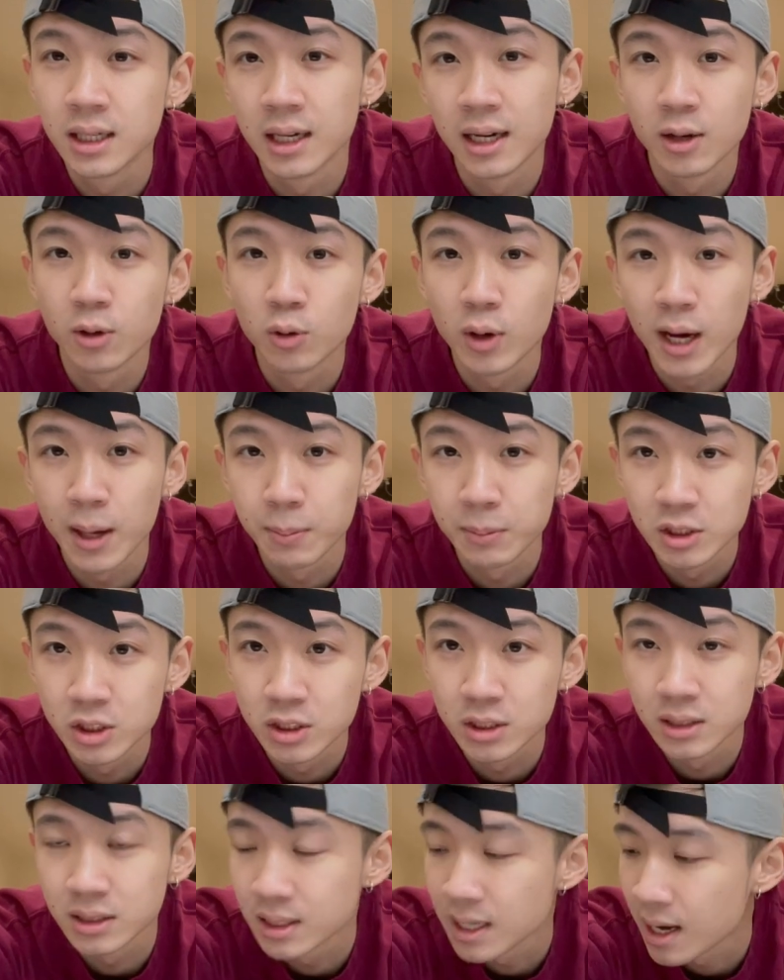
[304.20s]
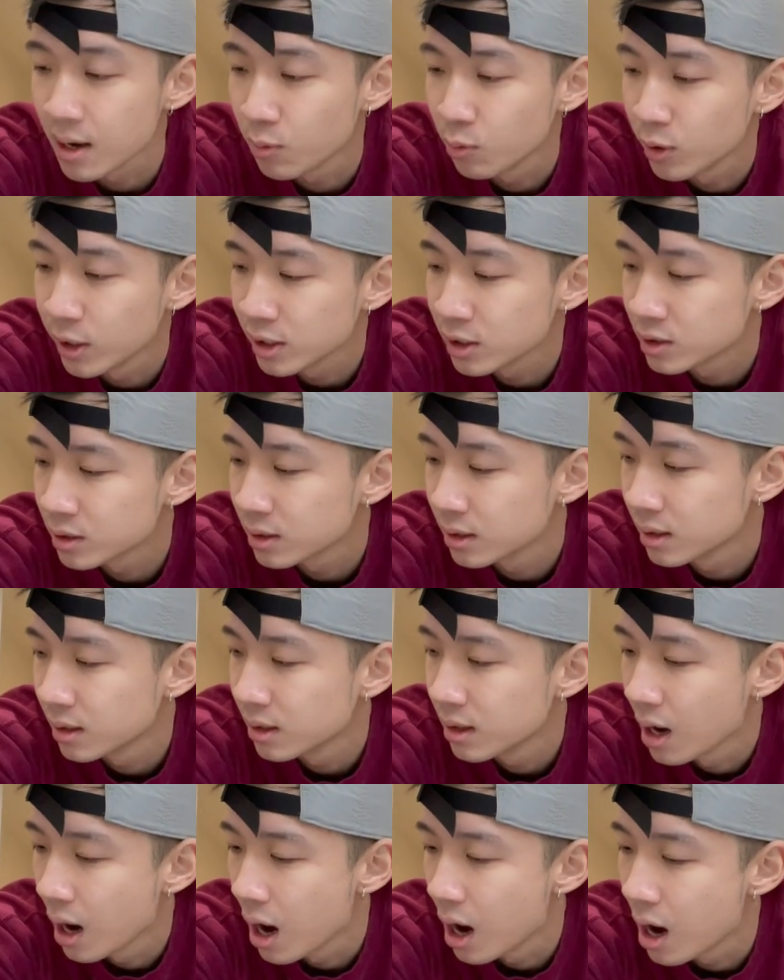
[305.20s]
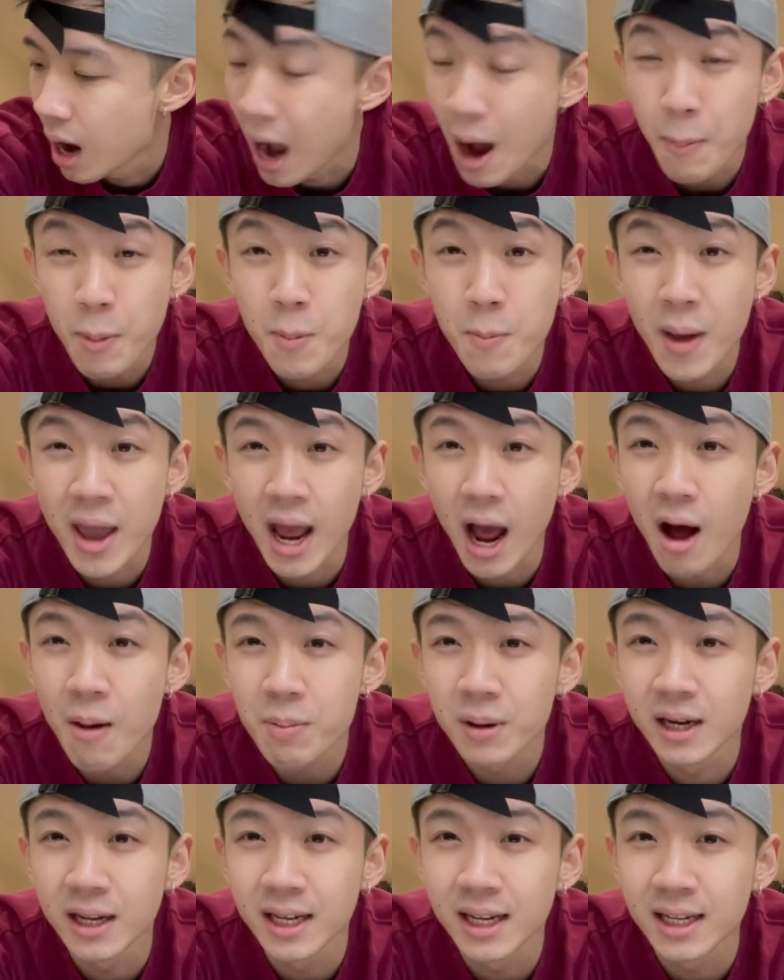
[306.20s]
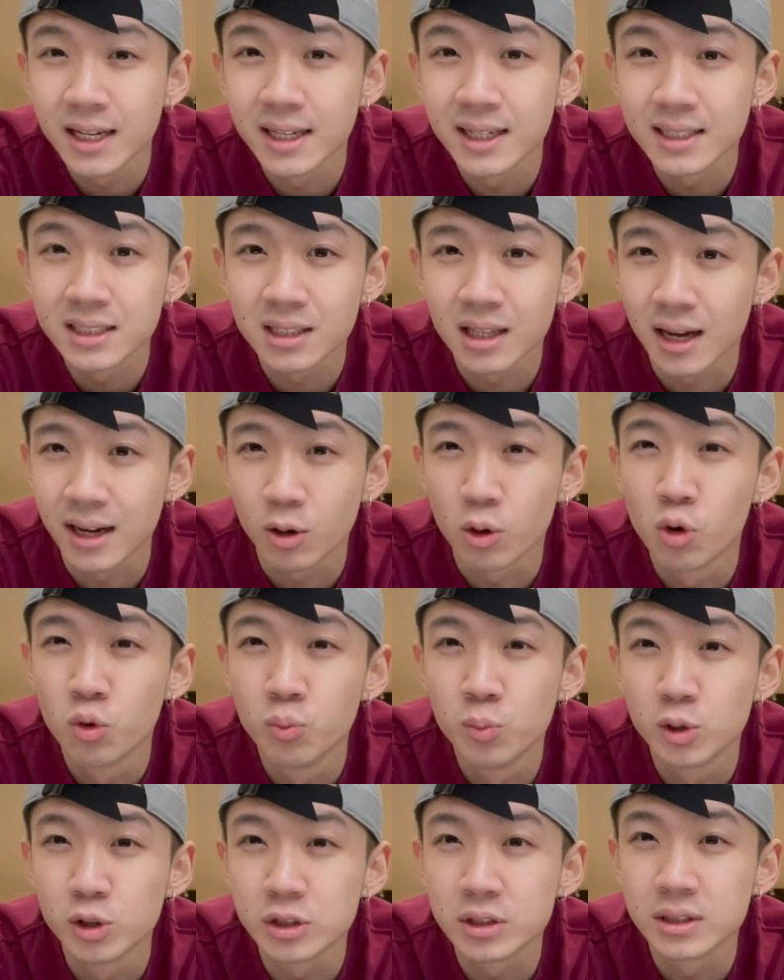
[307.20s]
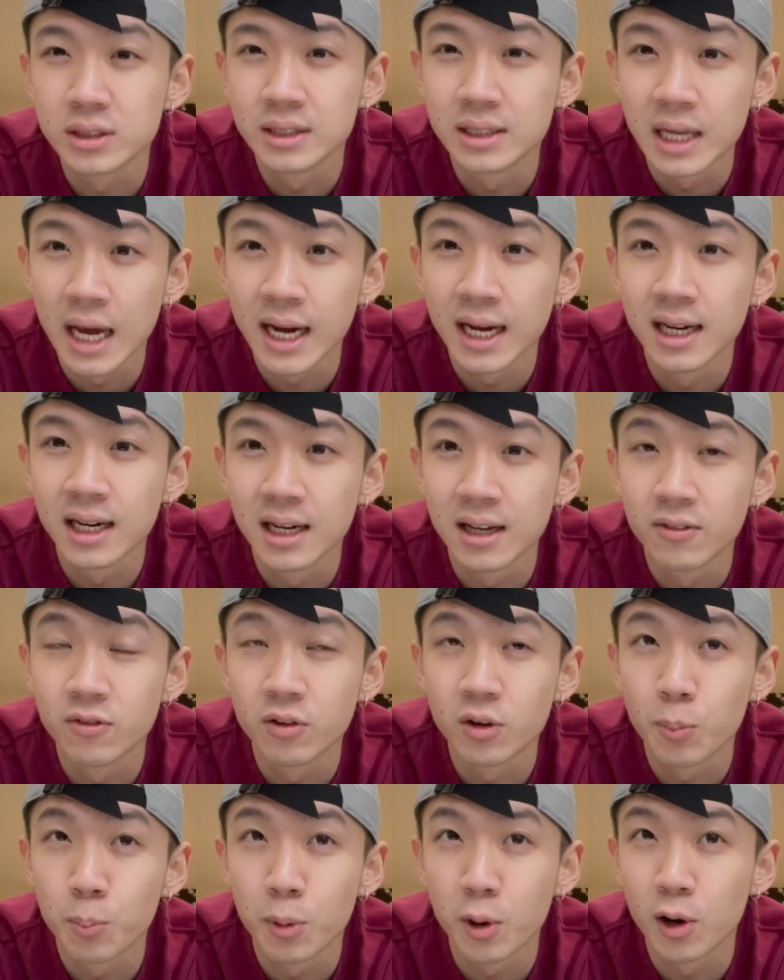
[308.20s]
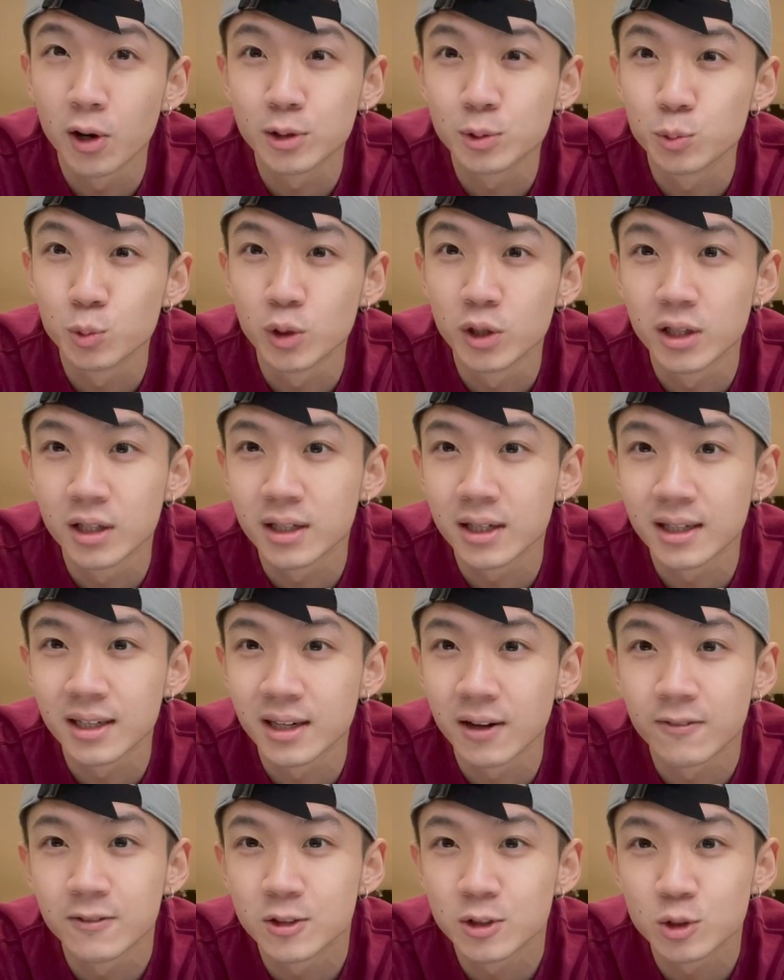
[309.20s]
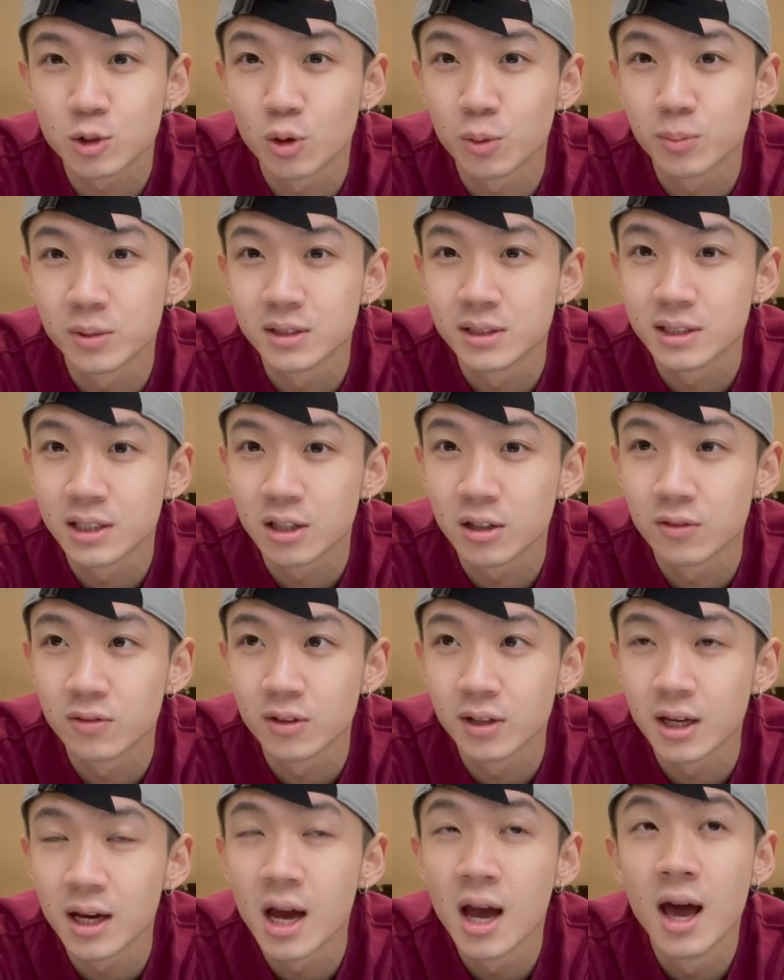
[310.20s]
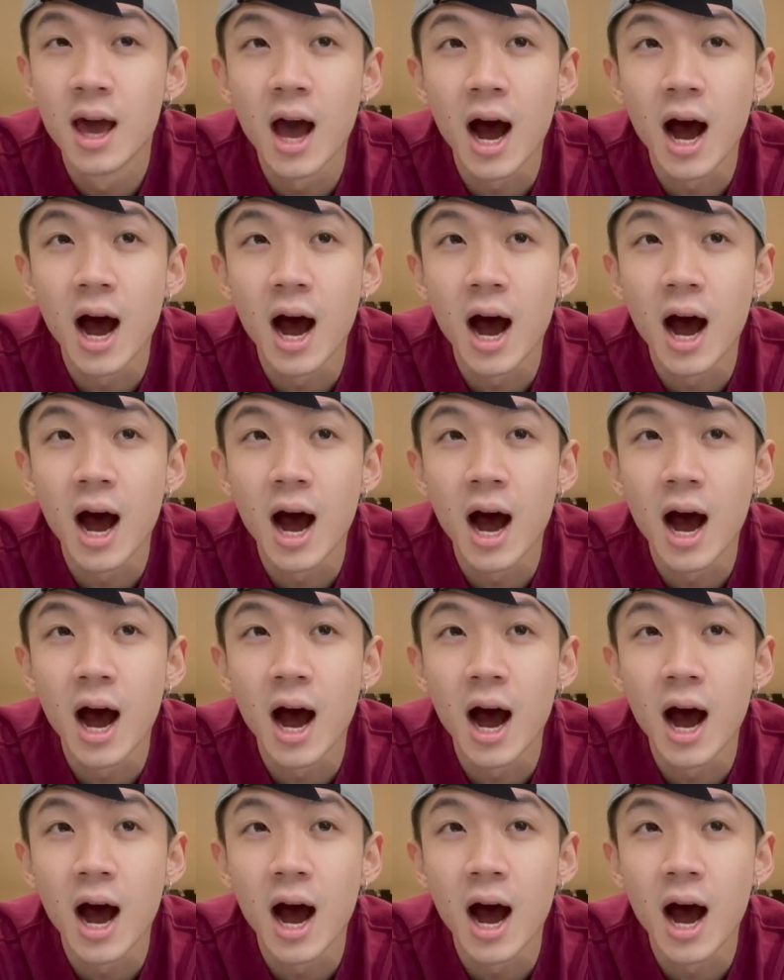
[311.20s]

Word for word: little ham and cheese sandwich. I've been eating this like almost daily for the past week, and I've just not been sick of it.